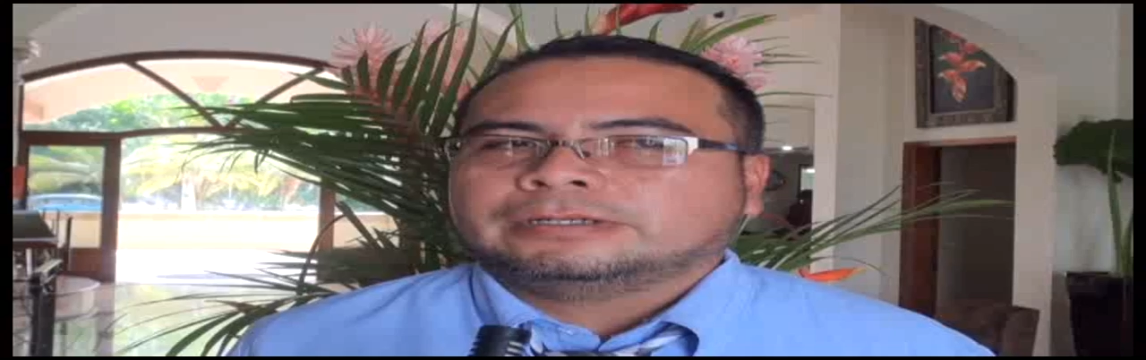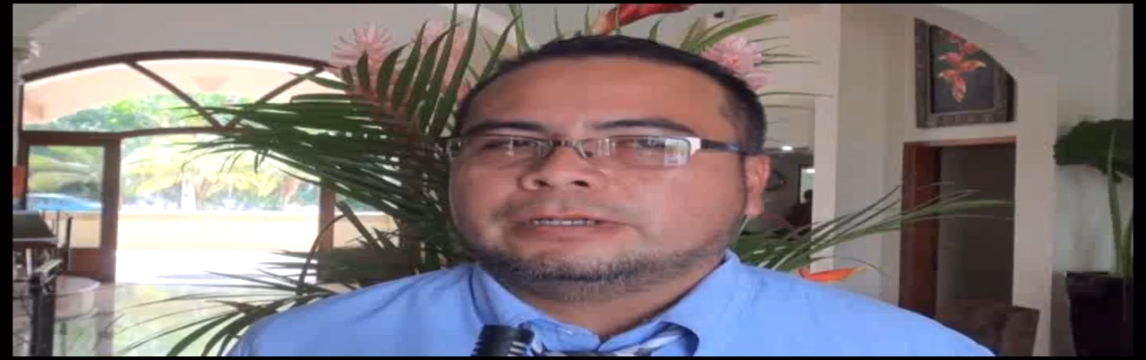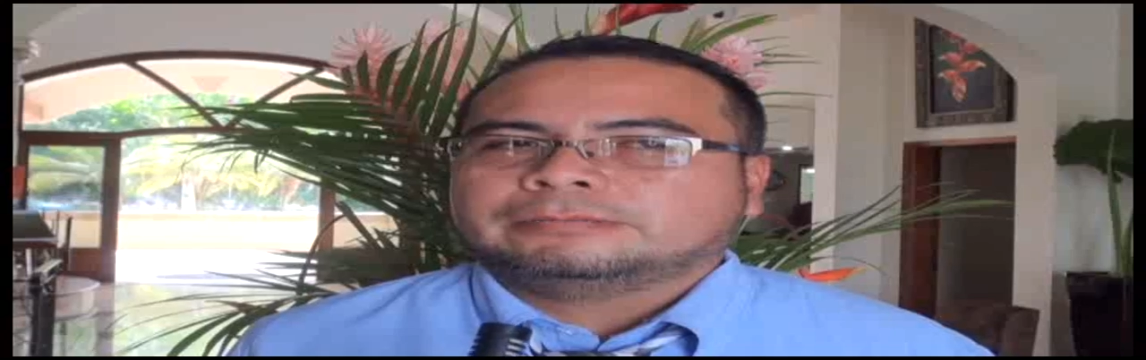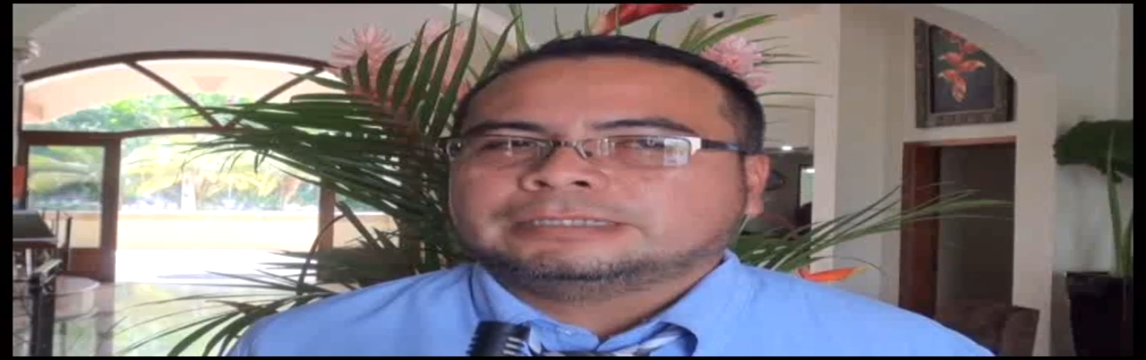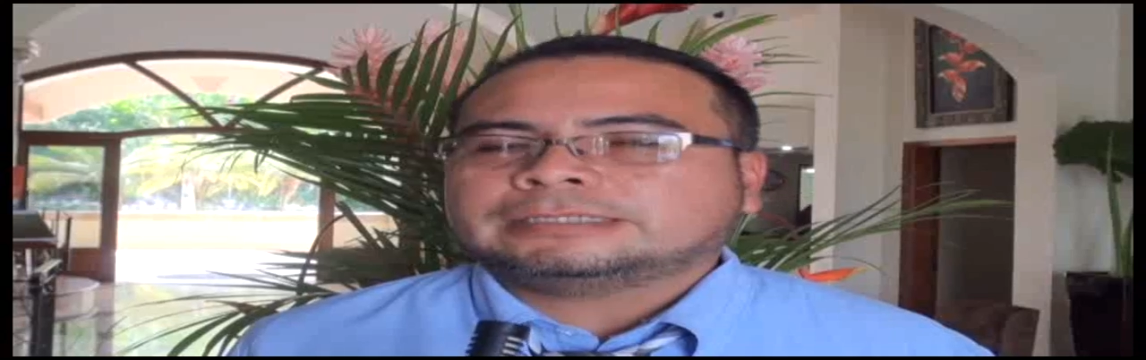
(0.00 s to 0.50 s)

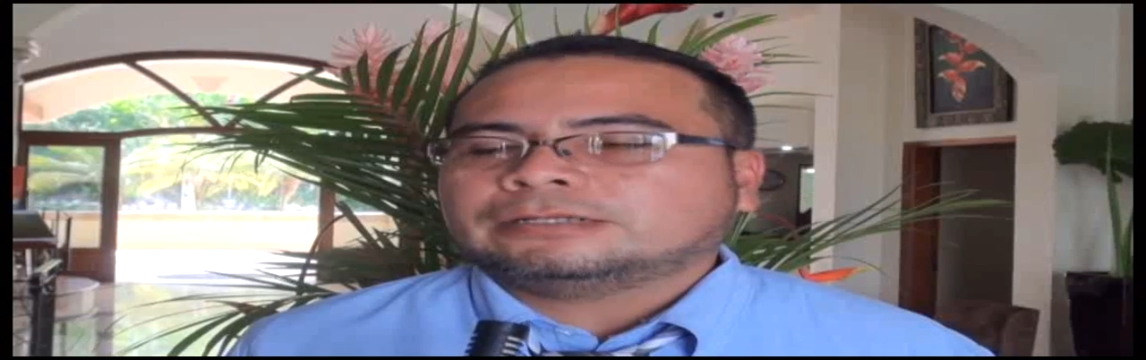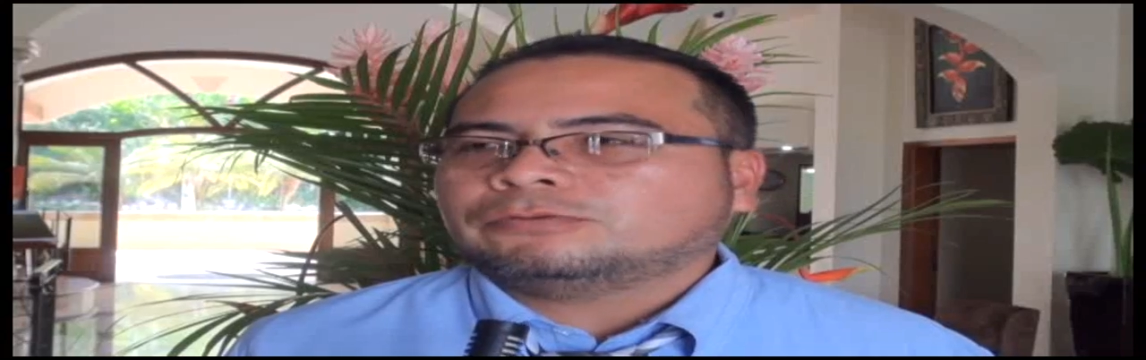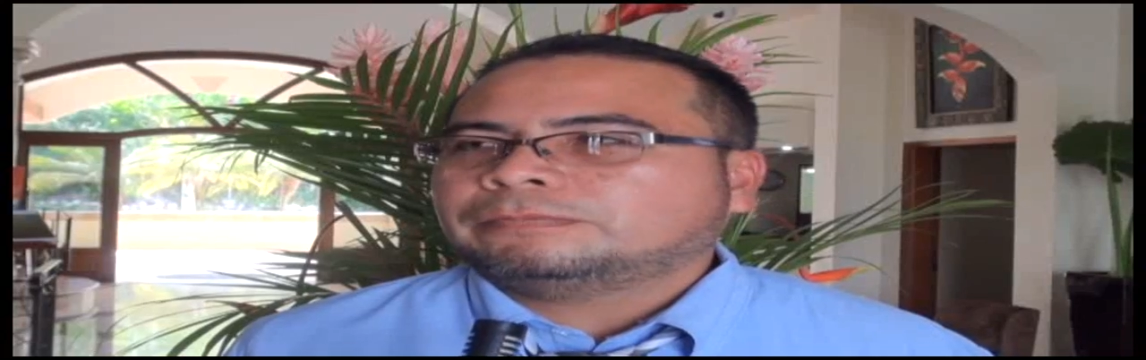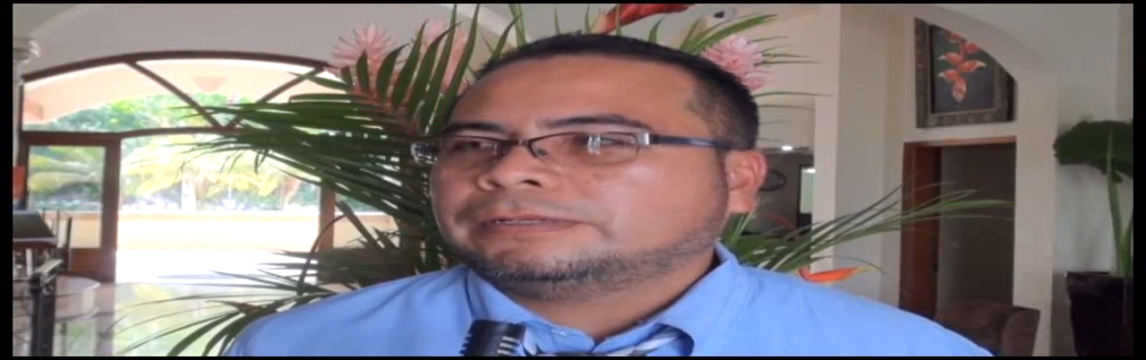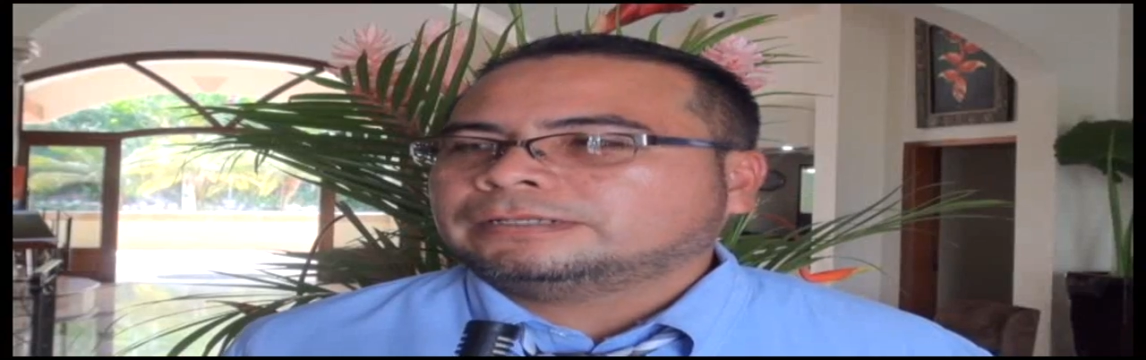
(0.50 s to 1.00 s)
Um, it's
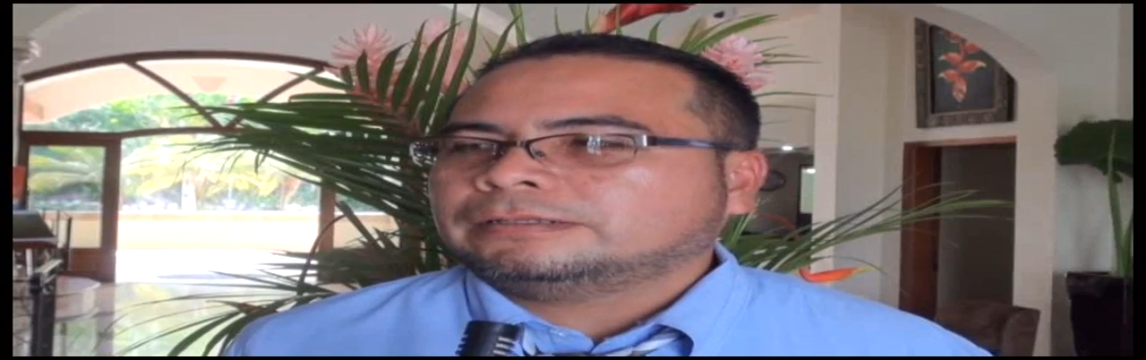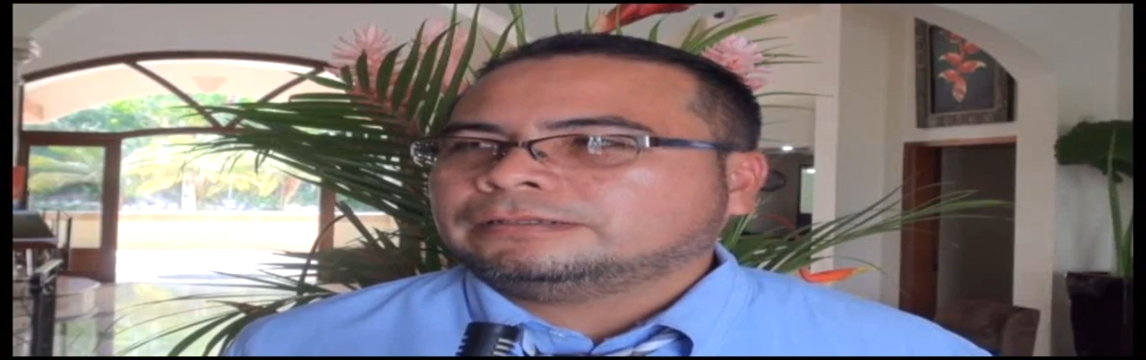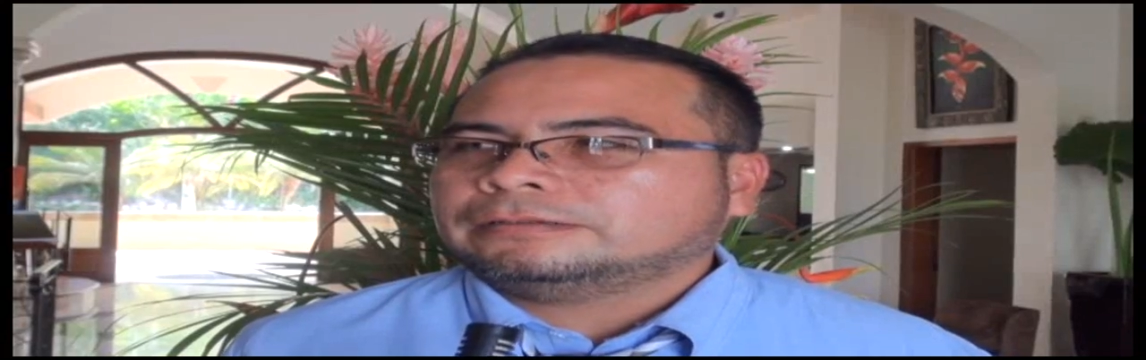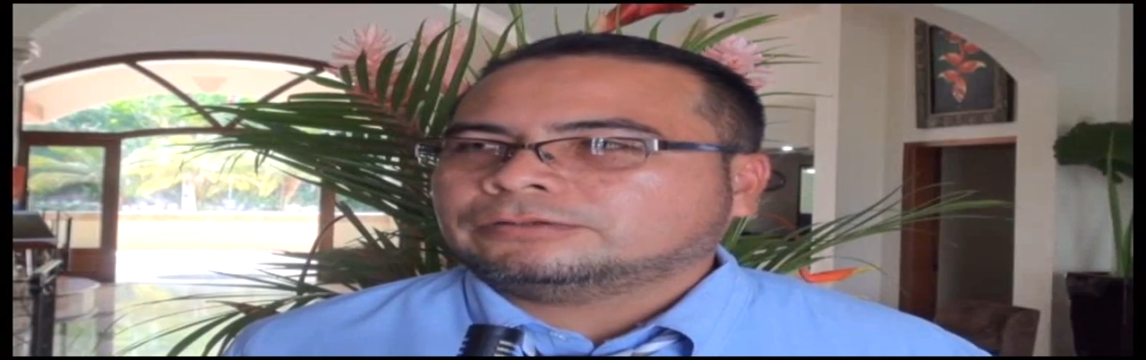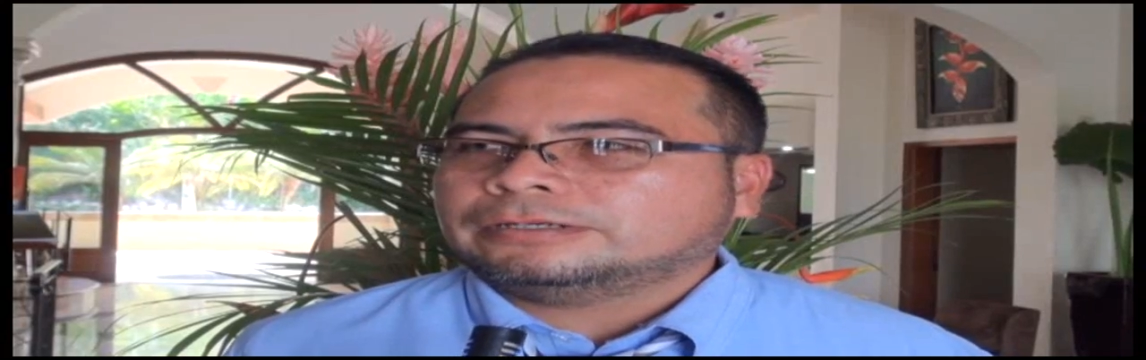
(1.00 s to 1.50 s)
an
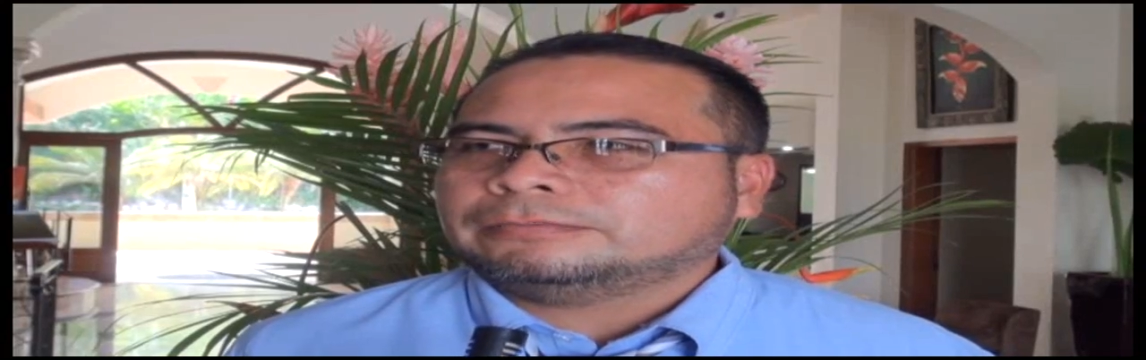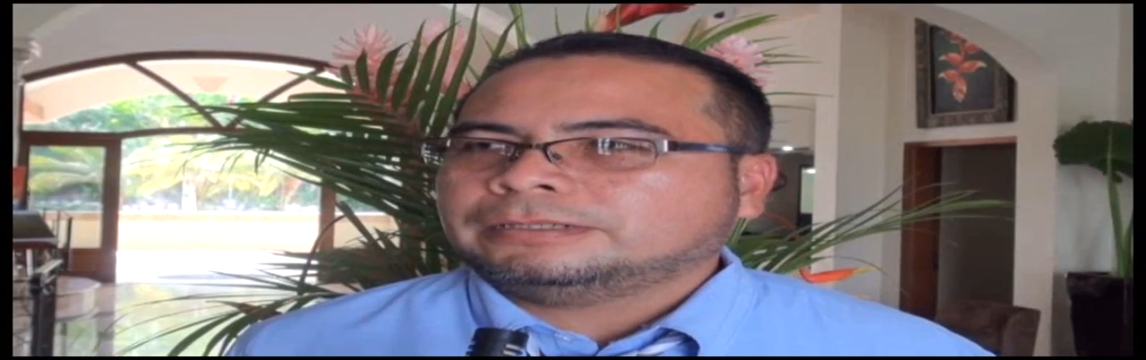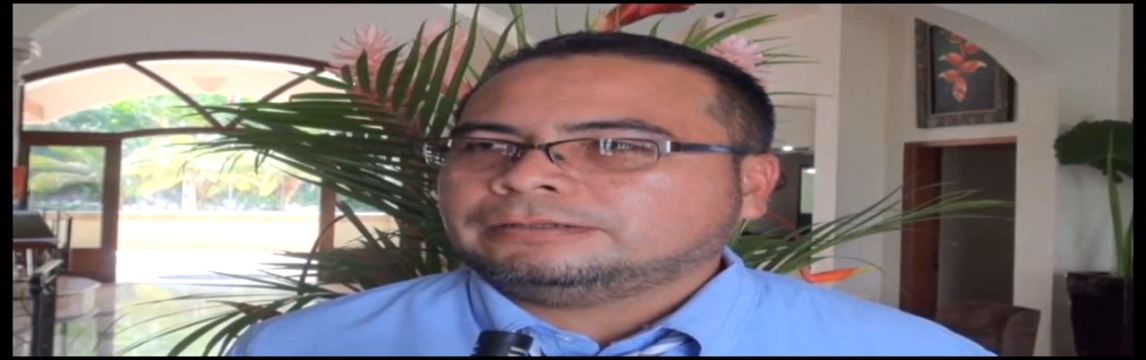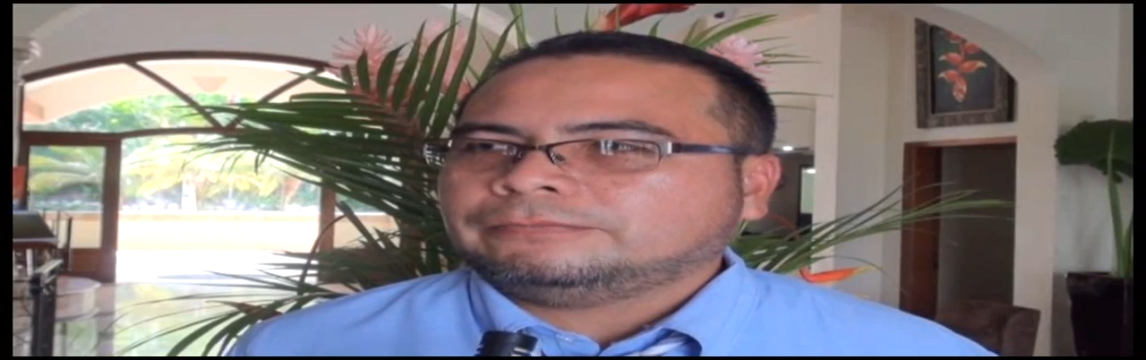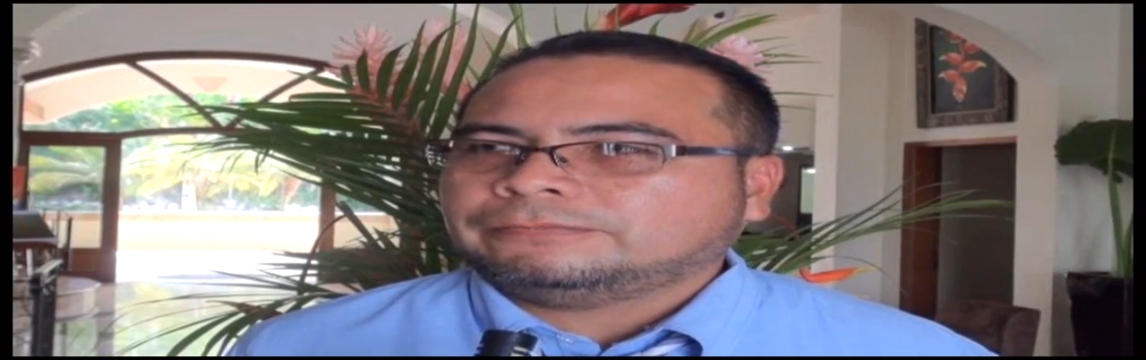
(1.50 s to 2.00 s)
open
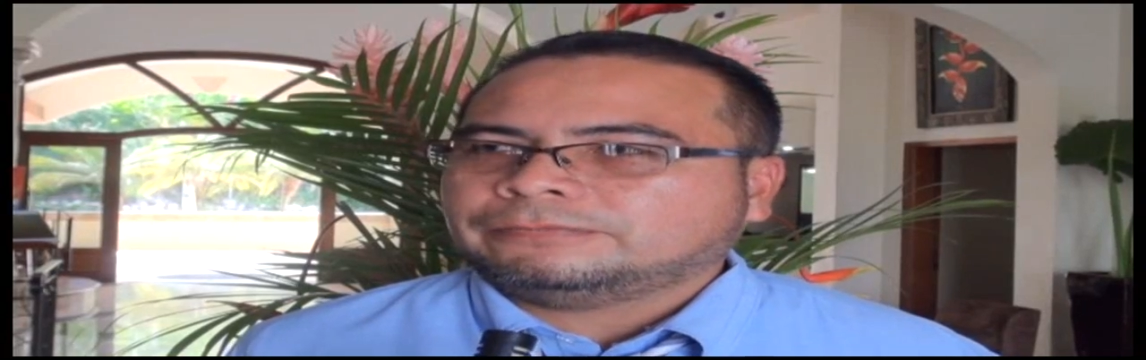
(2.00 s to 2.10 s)
tournament,